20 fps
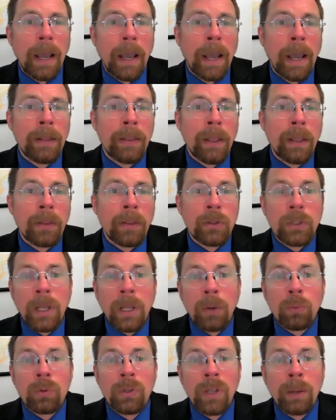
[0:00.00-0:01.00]
And then the
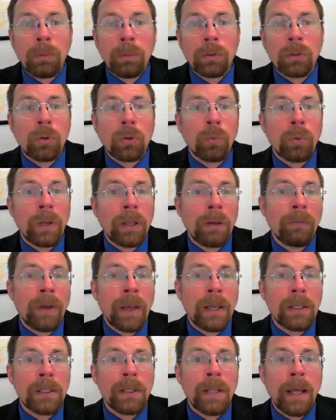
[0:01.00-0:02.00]
state was able to
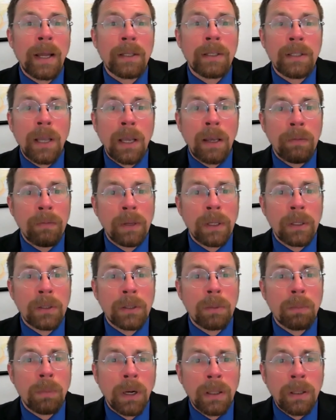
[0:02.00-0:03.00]
reinvest that savings,
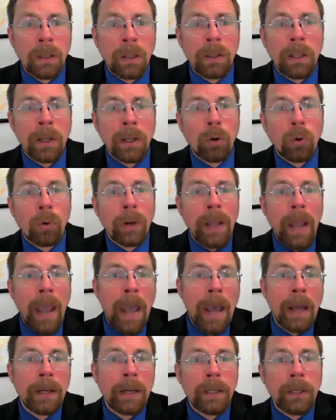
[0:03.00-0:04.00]
the money that they'd already
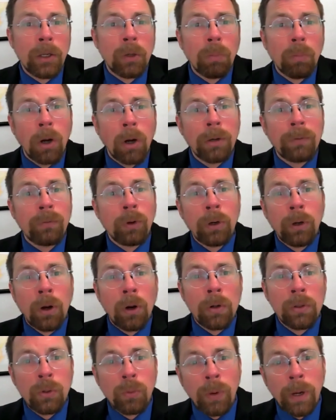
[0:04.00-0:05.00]
had earmarked for
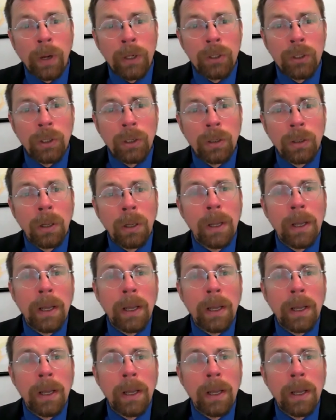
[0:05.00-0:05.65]
incarceration,